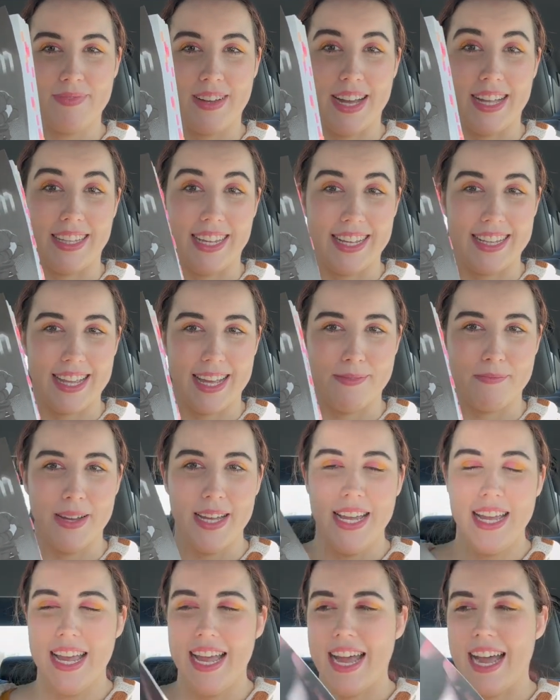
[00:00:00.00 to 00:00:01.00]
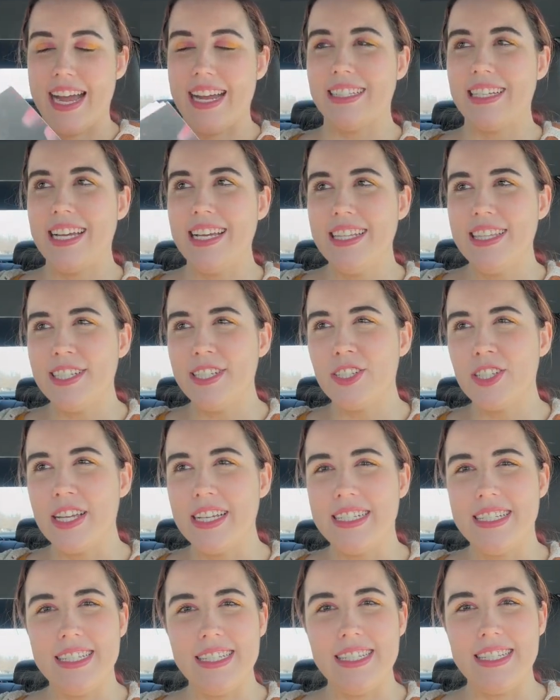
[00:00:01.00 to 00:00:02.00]
I like them. I like their
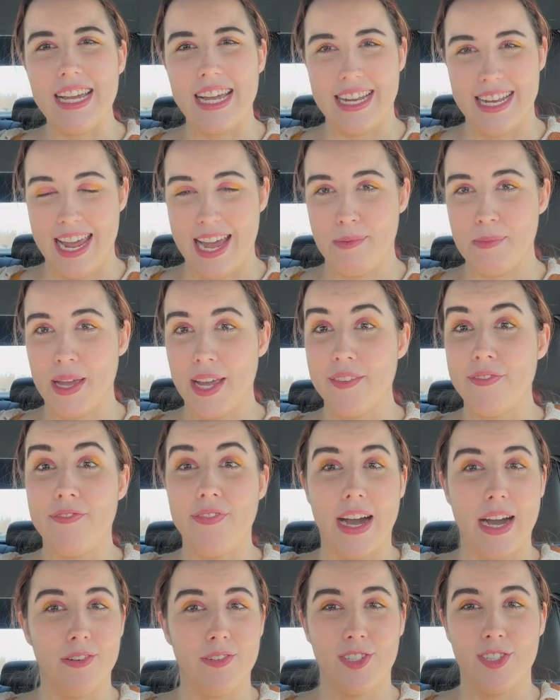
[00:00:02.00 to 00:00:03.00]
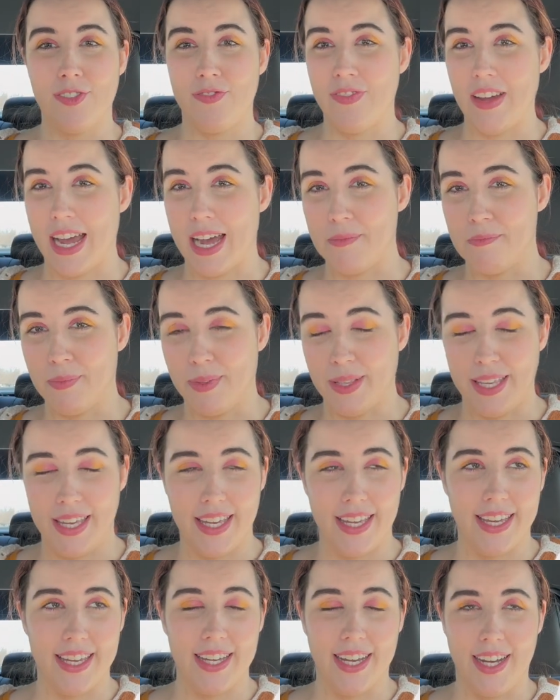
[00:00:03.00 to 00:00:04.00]
like dynamic found
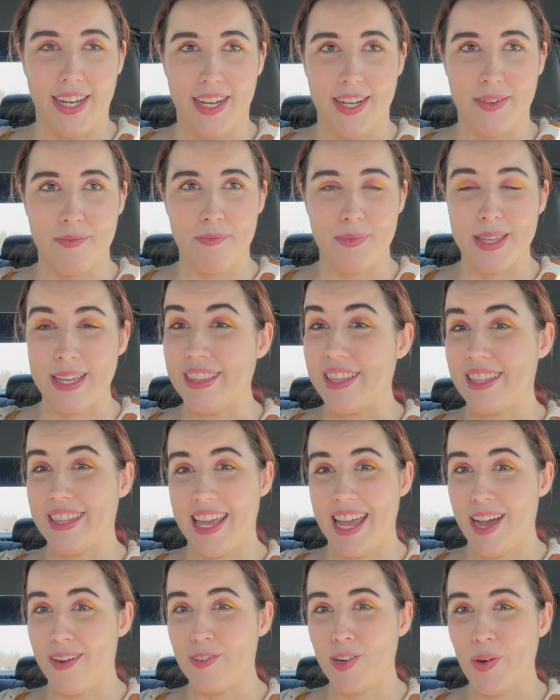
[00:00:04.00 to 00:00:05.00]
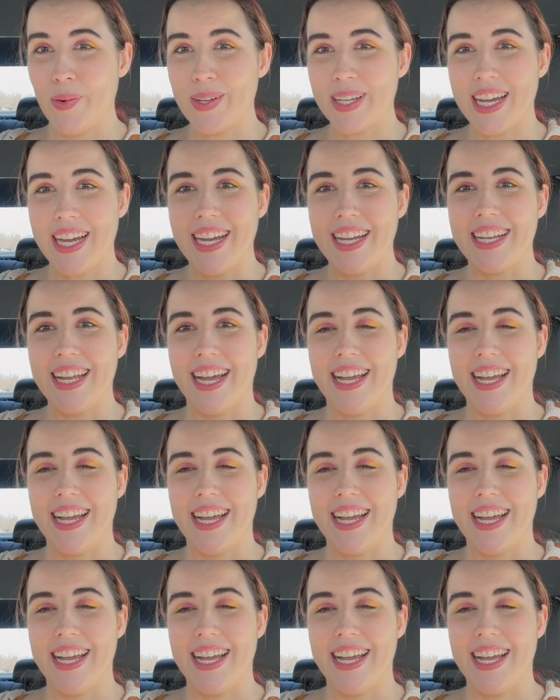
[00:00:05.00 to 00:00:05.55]
family thing that they have going on.